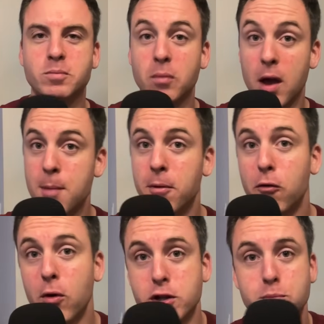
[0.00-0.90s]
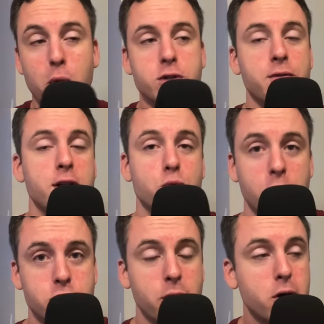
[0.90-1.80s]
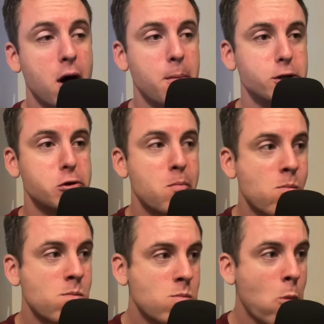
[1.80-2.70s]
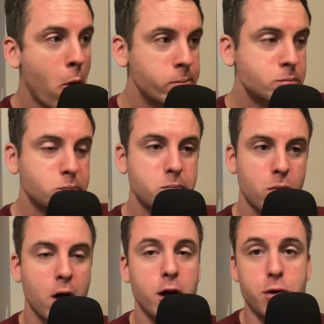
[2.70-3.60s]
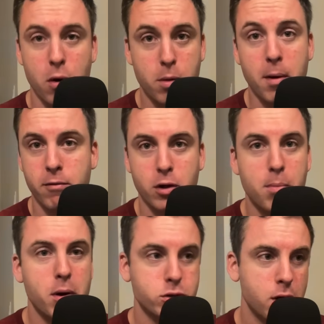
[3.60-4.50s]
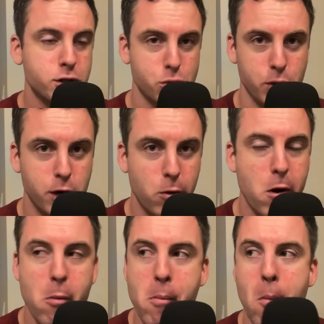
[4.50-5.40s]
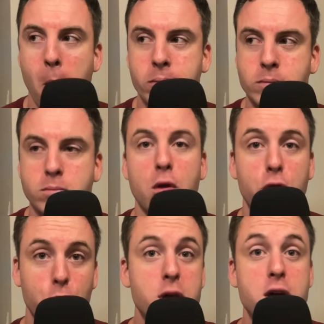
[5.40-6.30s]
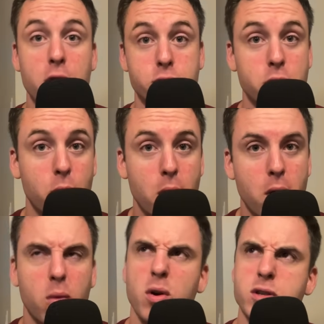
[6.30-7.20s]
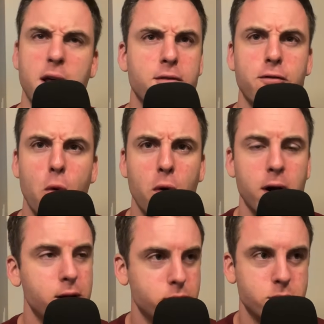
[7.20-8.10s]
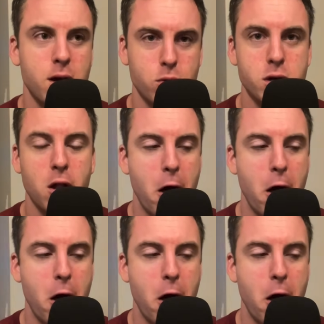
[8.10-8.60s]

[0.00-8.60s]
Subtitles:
And before the sports fans rush to the comments, I know the Buffalo Bills lost 3 in a row. 3 years in a row. Or is it like 4? It was a lot.